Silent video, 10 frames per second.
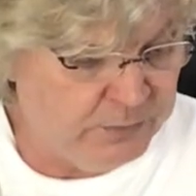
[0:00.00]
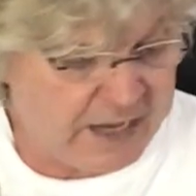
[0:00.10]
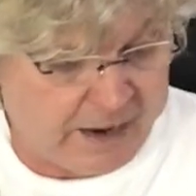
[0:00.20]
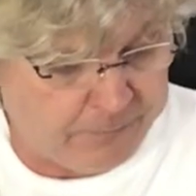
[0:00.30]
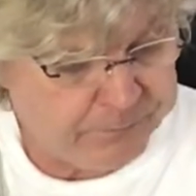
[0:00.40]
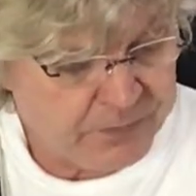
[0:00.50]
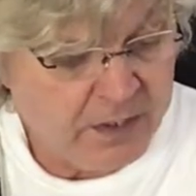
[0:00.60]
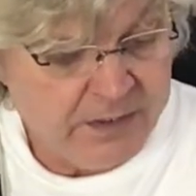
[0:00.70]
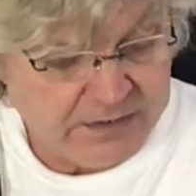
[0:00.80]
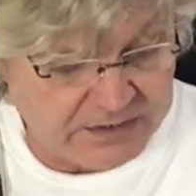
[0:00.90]
Now,
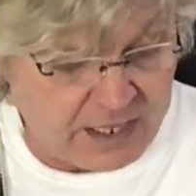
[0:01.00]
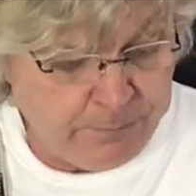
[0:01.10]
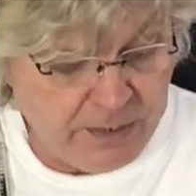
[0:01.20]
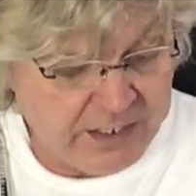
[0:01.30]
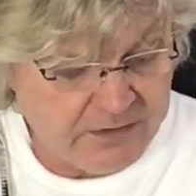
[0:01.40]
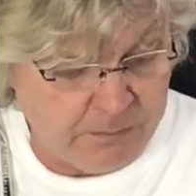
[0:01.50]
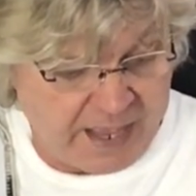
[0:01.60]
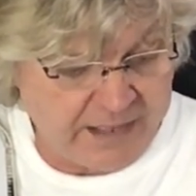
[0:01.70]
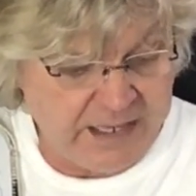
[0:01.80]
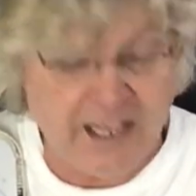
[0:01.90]
sniping gets a
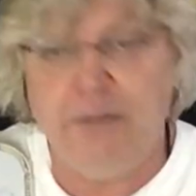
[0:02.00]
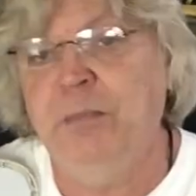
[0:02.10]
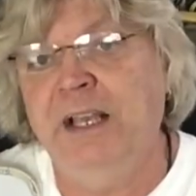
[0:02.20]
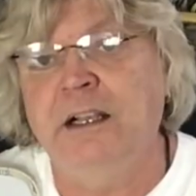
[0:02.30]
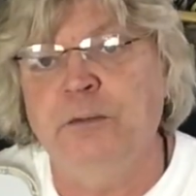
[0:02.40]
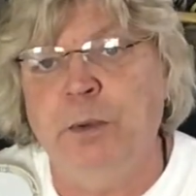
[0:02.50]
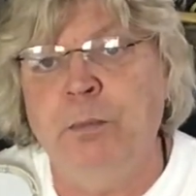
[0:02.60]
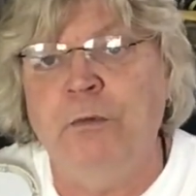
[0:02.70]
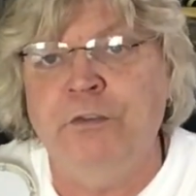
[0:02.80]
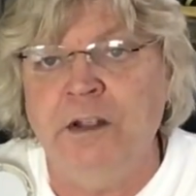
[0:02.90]
bad name because
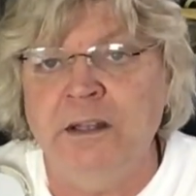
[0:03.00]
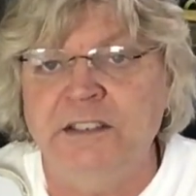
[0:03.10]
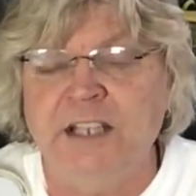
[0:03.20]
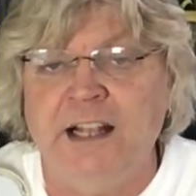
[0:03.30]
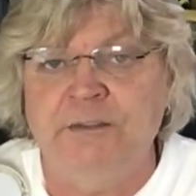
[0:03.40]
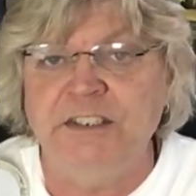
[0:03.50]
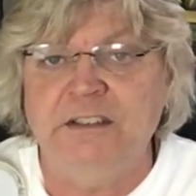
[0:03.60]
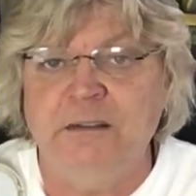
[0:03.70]
people feel it's kind of a